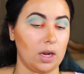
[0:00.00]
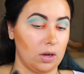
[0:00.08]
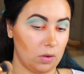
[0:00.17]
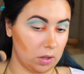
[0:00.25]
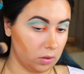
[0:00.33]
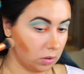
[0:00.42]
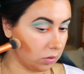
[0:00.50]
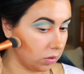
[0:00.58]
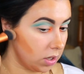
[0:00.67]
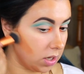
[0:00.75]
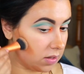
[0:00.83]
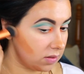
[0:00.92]
I know I look
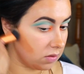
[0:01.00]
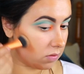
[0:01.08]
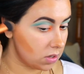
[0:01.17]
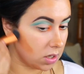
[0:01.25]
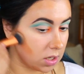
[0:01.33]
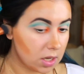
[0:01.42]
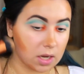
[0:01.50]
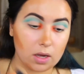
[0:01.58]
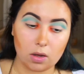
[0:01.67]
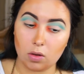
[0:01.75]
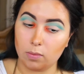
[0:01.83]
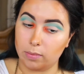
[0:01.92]
crazy right
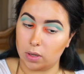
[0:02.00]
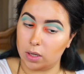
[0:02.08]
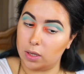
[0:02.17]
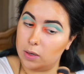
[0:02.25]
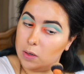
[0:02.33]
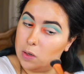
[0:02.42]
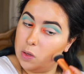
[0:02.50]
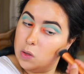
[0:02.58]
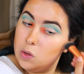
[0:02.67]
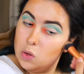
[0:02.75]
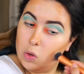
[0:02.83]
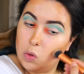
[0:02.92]
now, but
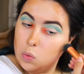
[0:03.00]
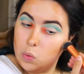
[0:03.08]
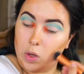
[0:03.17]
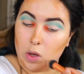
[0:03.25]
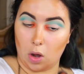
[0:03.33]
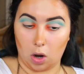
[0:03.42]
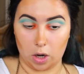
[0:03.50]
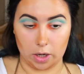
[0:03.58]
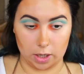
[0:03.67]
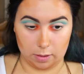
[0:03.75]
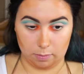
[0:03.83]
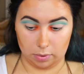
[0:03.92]
we are
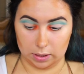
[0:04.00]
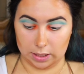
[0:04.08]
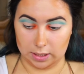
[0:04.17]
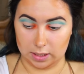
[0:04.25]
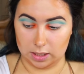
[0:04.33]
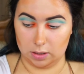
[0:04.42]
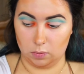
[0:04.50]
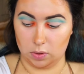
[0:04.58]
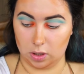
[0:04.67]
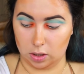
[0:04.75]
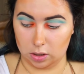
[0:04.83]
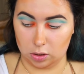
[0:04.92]
gonna blend it in
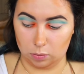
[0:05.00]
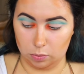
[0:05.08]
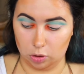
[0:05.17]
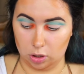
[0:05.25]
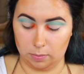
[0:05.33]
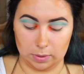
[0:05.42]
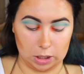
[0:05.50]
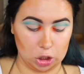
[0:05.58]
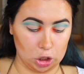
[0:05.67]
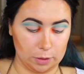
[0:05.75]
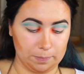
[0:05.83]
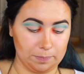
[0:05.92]
with our little beauty
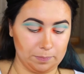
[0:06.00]
blender.